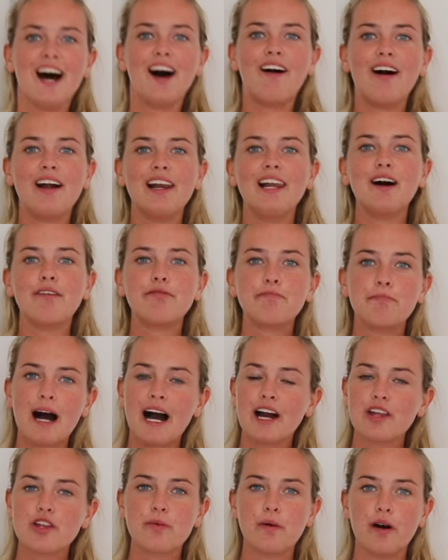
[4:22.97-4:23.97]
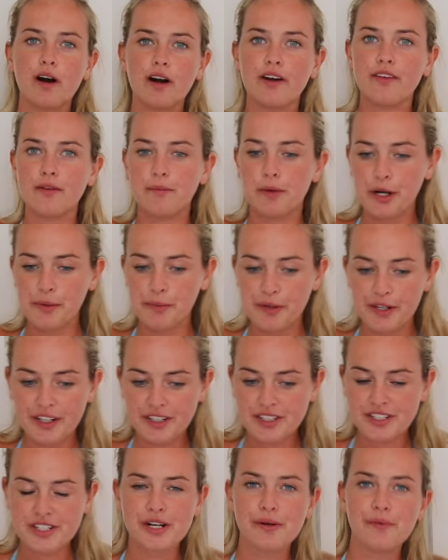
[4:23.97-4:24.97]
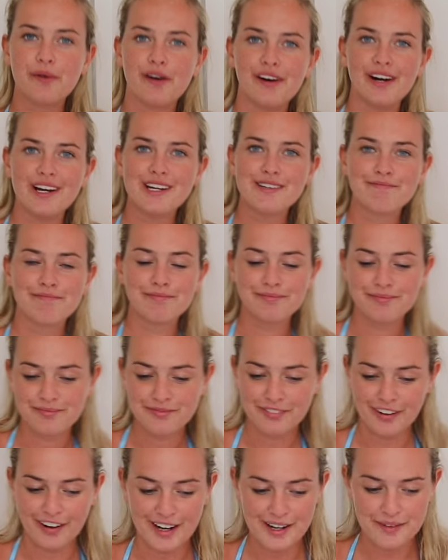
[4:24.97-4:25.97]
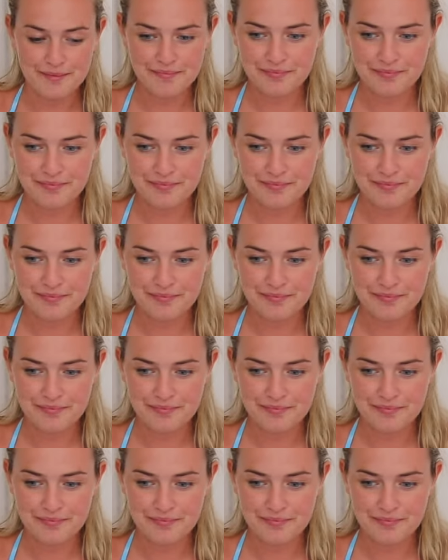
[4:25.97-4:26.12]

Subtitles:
I love patchwork at the moment. I don't know why. Right.